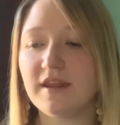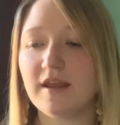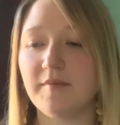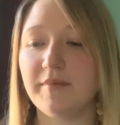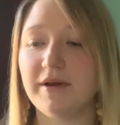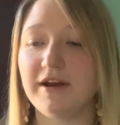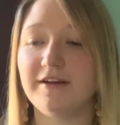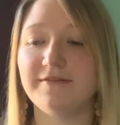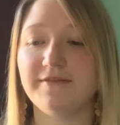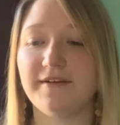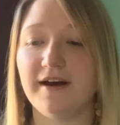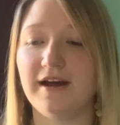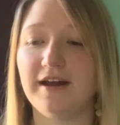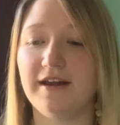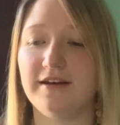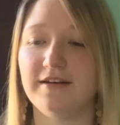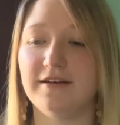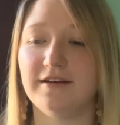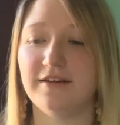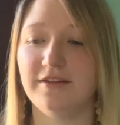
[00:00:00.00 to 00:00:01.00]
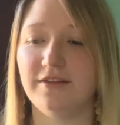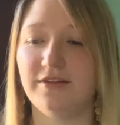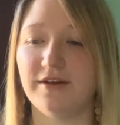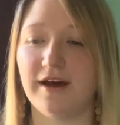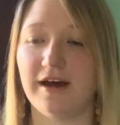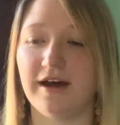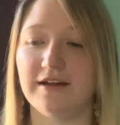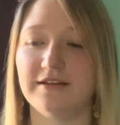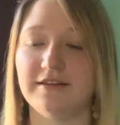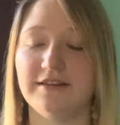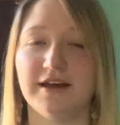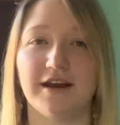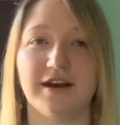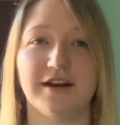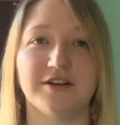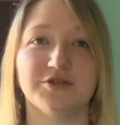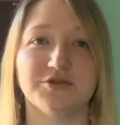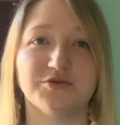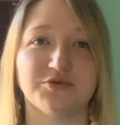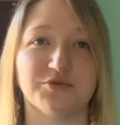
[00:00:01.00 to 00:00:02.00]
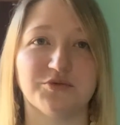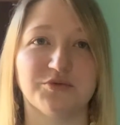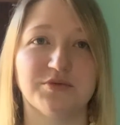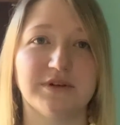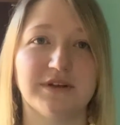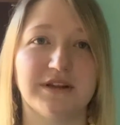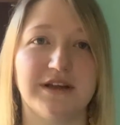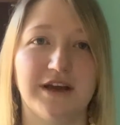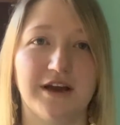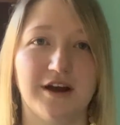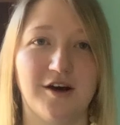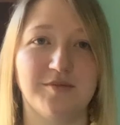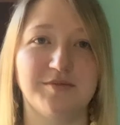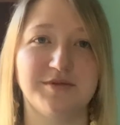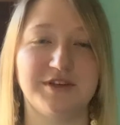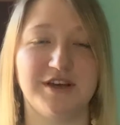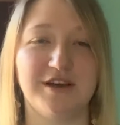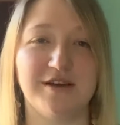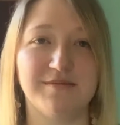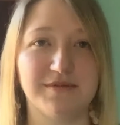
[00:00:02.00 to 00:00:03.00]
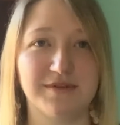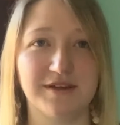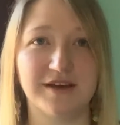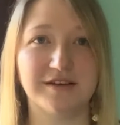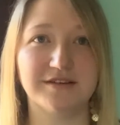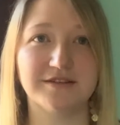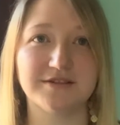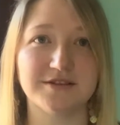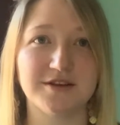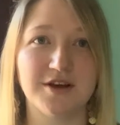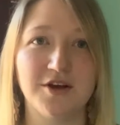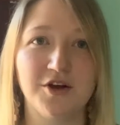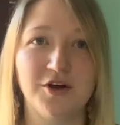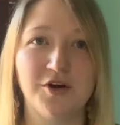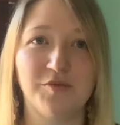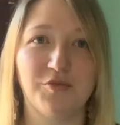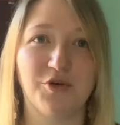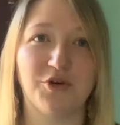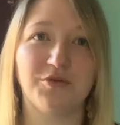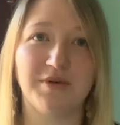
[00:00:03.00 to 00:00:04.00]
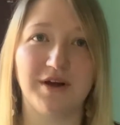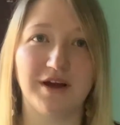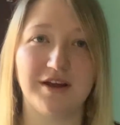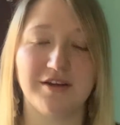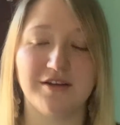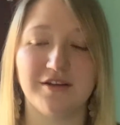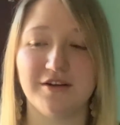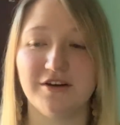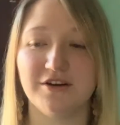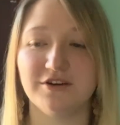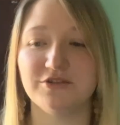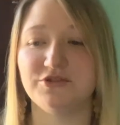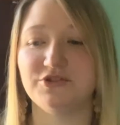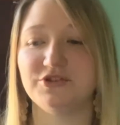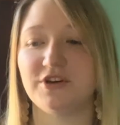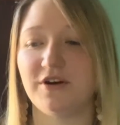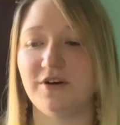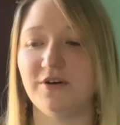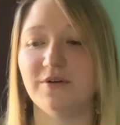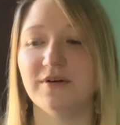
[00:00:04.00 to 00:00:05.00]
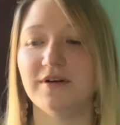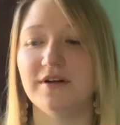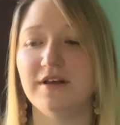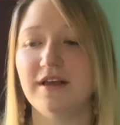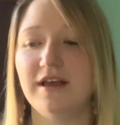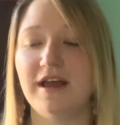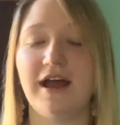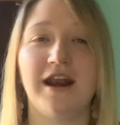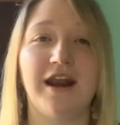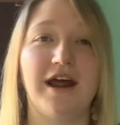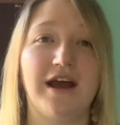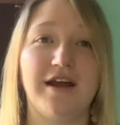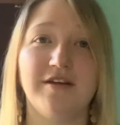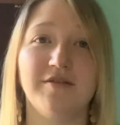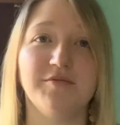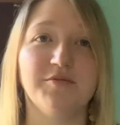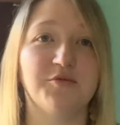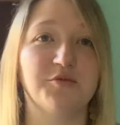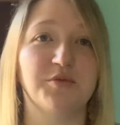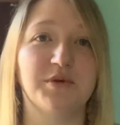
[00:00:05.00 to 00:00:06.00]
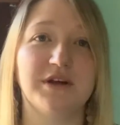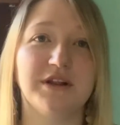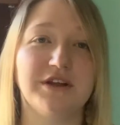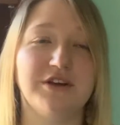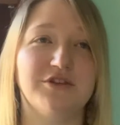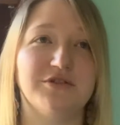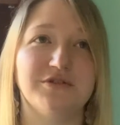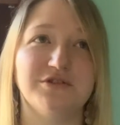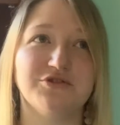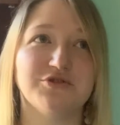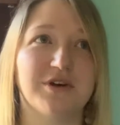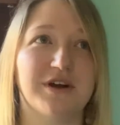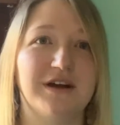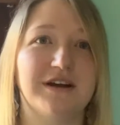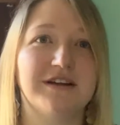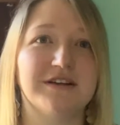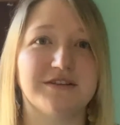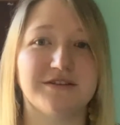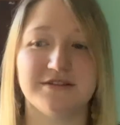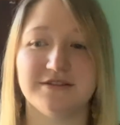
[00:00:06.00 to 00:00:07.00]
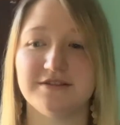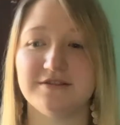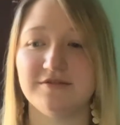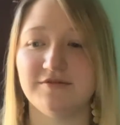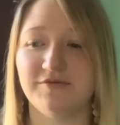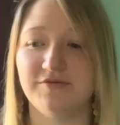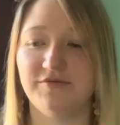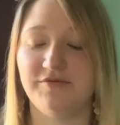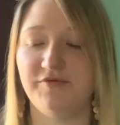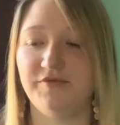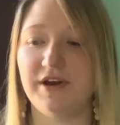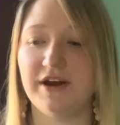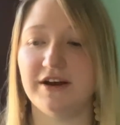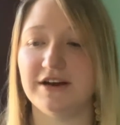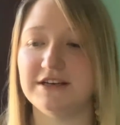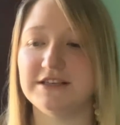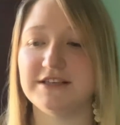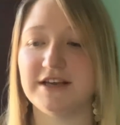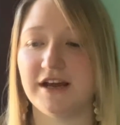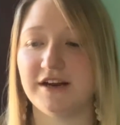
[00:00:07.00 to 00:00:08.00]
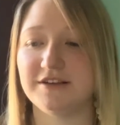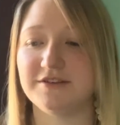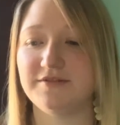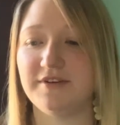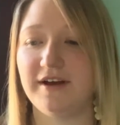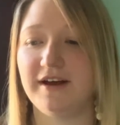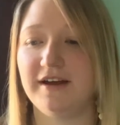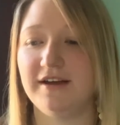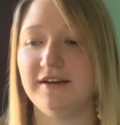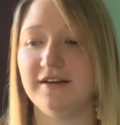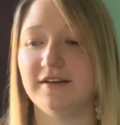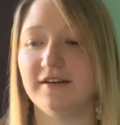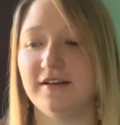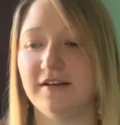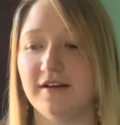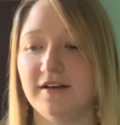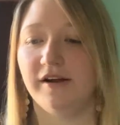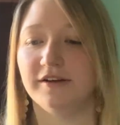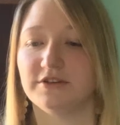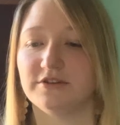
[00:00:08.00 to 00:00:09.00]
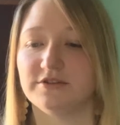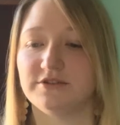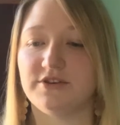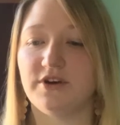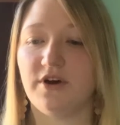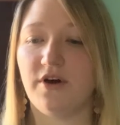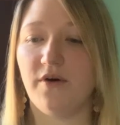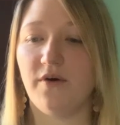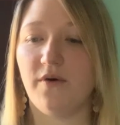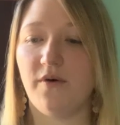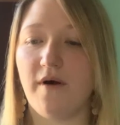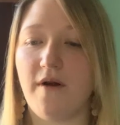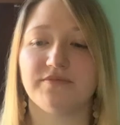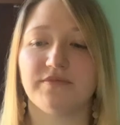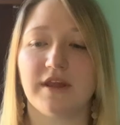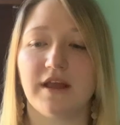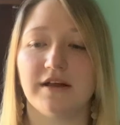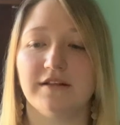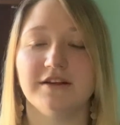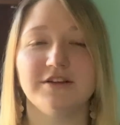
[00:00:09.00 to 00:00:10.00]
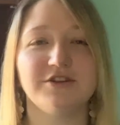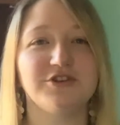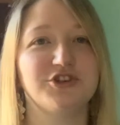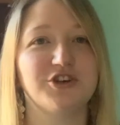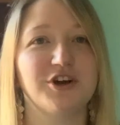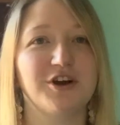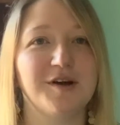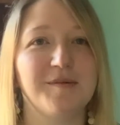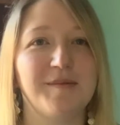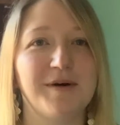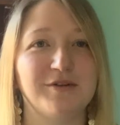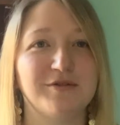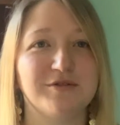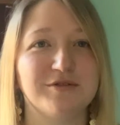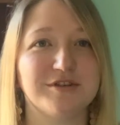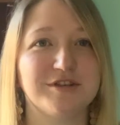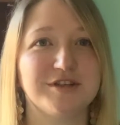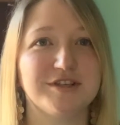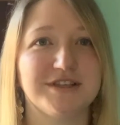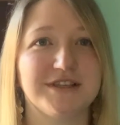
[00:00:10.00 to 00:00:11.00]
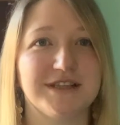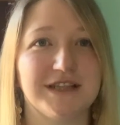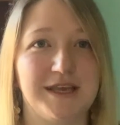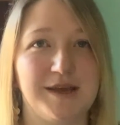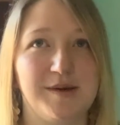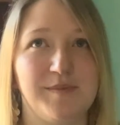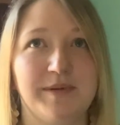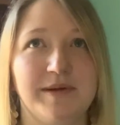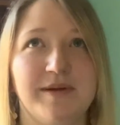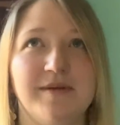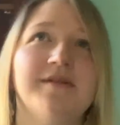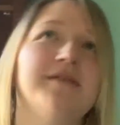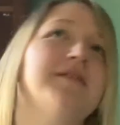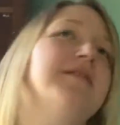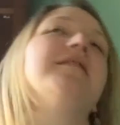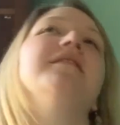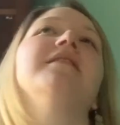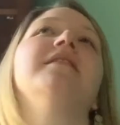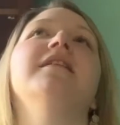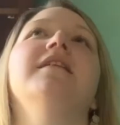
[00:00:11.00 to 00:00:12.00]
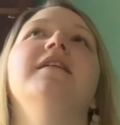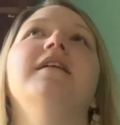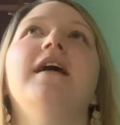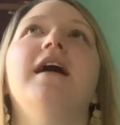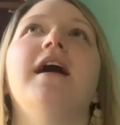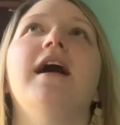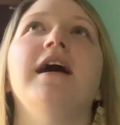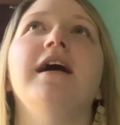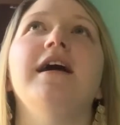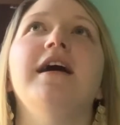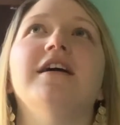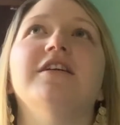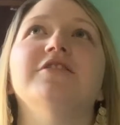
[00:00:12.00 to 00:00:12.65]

But I find that has really helped keep things more regular. So, and I really do enjoy it. It's very satisfying. So let's talk about sleep. I